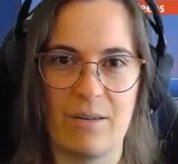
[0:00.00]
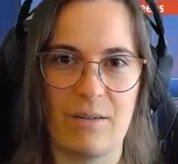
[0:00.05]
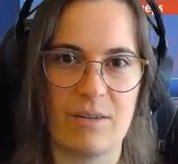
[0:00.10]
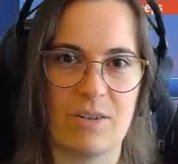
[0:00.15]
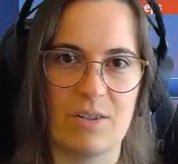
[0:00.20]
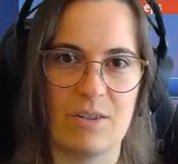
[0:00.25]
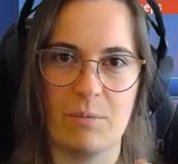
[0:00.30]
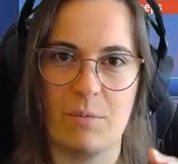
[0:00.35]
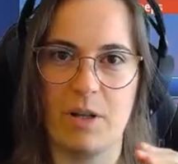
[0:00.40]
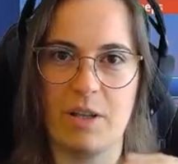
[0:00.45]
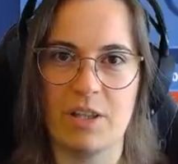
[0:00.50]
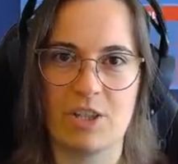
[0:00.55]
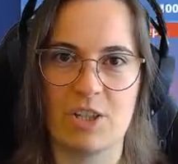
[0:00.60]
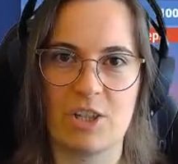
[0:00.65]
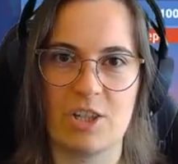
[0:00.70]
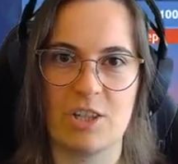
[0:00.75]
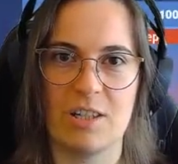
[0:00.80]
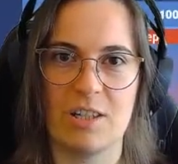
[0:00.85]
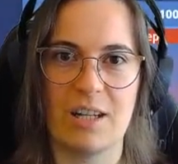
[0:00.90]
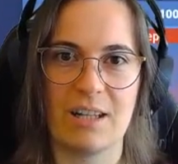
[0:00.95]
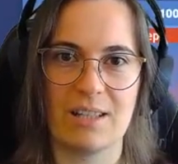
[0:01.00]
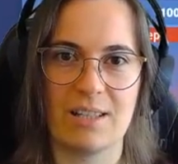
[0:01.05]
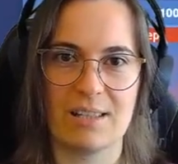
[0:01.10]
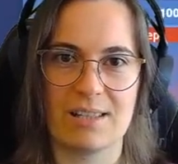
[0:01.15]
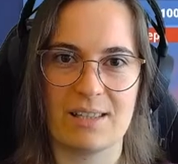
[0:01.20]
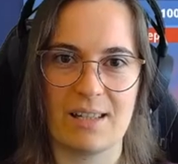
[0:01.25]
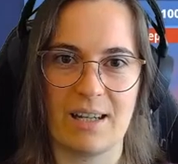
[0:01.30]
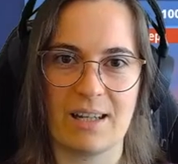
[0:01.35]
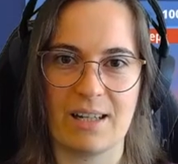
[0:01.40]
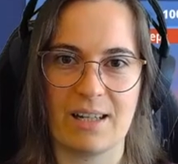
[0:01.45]
demolished it and
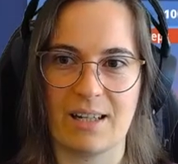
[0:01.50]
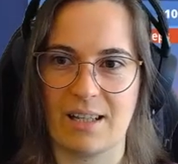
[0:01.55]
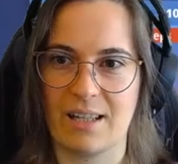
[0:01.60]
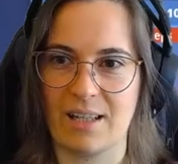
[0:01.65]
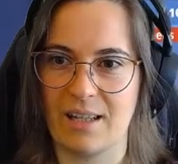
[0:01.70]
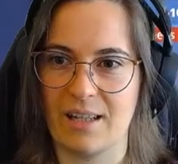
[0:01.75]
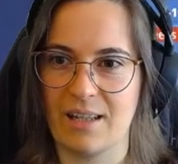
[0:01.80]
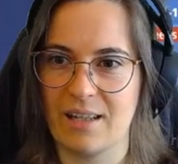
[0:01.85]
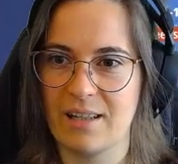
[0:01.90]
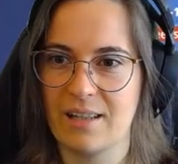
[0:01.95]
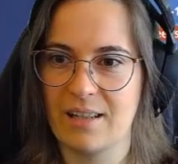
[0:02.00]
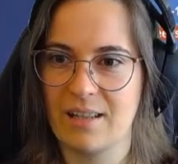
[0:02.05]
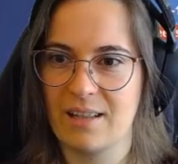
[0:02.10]
started again.